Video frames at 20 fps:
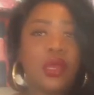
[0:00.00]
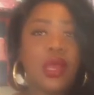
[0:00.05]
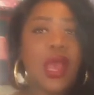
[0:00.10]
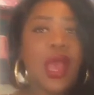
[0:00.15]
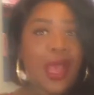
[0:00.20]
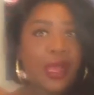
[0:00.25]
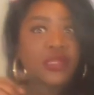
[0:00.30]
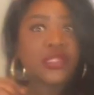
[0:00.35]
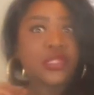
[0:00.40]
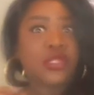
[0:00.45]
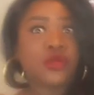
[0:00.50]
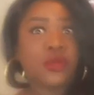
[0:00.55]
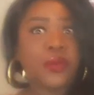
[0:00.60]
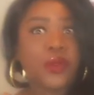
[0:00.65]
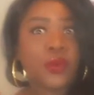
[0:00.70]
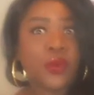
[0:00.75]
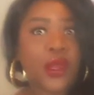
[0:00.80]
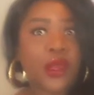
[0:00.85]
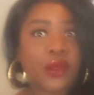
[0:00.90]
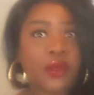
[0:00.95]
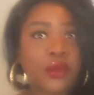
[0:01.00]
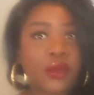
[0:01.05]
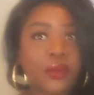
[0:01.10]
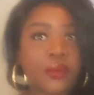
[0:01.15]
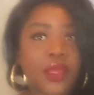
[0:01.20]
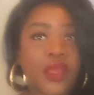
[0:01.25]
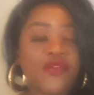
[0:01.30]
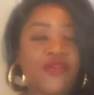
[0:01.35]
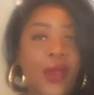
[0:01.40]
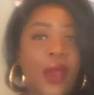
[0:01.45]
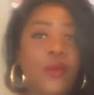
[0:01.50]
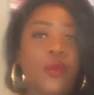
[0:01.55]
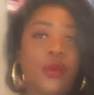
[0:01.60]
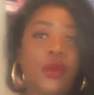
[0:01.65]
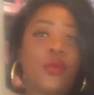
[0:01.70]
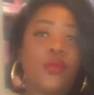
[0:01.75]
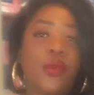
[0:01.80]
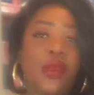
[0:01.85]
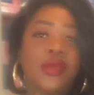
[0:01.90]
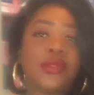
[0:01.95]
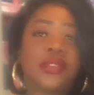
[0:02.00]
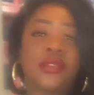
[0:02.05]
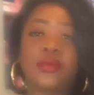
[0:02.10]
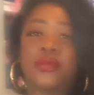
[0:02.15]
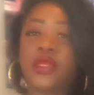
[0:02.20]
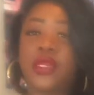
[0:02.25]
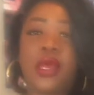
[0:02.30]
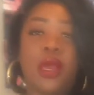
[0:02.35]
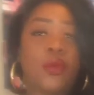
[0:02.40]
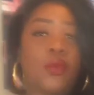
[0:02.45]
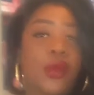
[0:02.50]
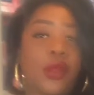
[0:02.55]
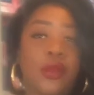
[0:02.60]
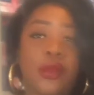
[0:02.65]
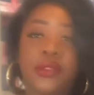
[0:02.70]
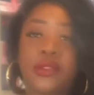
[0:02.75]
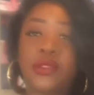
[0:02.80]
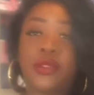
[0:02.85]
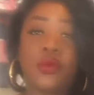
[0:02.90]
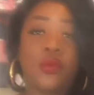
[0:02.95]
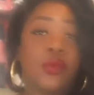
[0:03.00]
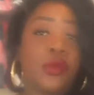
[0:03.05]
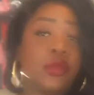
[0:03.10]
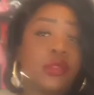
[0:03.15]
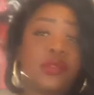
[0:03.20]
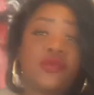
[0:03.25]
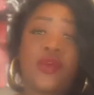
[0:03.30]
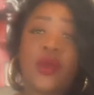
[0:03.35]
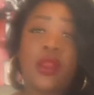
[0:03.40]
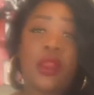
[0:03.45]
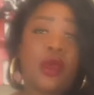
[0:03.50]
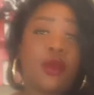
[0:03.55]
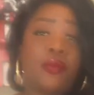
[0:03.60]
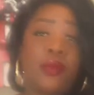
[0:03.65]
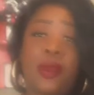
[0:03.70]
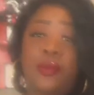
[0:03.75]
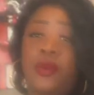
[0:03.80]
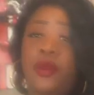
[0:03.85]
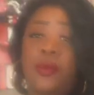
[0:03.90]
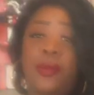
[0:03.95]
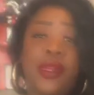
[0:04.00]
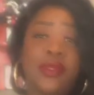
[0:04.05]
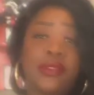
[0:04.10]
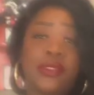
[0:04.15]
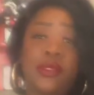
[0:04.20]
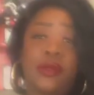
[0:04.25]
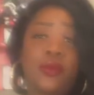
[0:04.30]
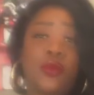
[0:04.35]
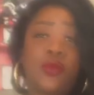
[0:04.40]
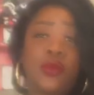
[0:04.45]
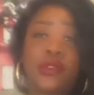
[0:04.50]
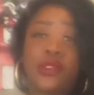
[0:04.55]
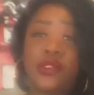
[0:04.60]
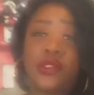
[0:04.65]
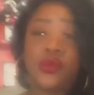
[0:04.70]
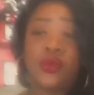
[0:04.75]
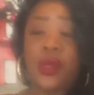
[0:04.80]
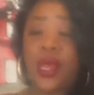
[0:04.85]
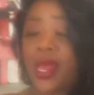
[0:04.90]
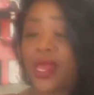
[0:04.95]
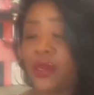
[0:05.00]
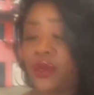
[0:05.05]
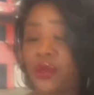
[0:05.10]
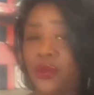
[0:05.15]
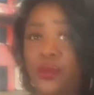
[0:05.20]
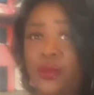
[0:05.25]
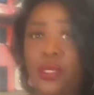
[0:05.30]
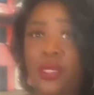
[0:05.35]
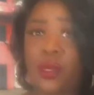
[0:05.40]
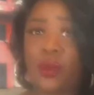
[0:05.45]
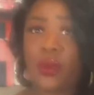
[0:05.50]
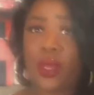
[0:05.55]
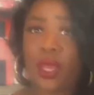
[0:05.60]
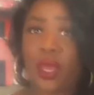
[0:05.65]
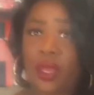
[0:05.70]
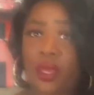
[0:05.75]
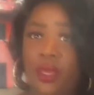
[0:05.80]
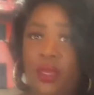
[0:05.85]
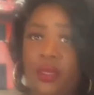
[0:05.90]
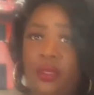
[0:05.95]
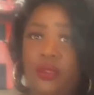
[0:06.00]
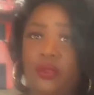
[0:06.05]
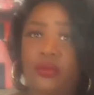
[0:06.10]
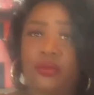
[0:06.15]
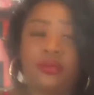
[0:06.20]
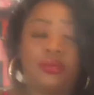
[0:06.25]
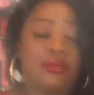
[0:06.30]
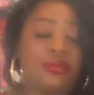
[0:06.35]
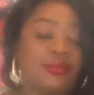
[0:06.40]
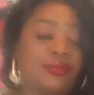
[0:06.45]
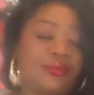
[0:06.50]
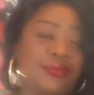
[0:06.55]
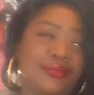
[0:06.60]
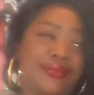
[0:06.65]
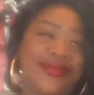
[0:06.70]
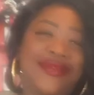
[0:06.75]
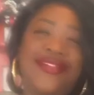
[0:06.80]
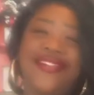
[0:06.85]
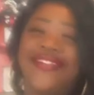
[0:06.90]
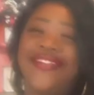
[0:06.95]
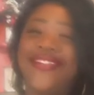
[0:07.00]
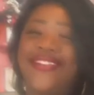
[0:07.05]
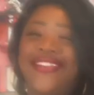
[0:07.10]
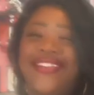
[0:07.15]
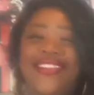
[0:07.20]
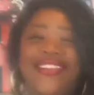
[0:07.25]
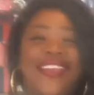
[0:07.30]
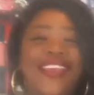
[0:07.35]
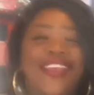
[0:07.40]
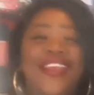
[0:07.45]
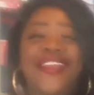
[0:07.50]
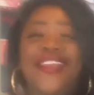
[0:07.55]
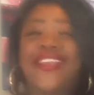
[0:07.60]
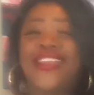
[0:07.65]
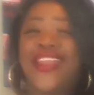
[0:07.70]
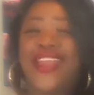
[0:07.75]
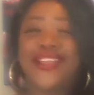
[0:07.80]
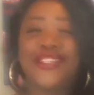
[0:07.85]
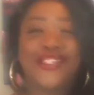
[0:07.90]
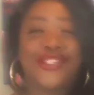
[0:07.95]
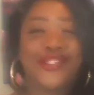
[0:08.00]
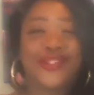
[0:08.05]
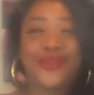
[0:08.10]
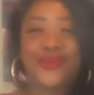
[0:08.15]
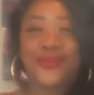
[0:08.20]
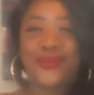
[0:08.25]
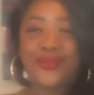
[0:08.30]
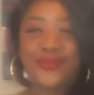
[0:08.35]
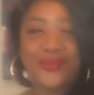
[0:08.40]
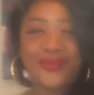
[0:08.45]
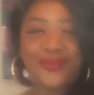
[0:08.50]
I'll still be wearing them. If I want to wear something, I'll wear it until the wheels fall out back, and nobody tell me what to do or how to do it, okay? Next shoe.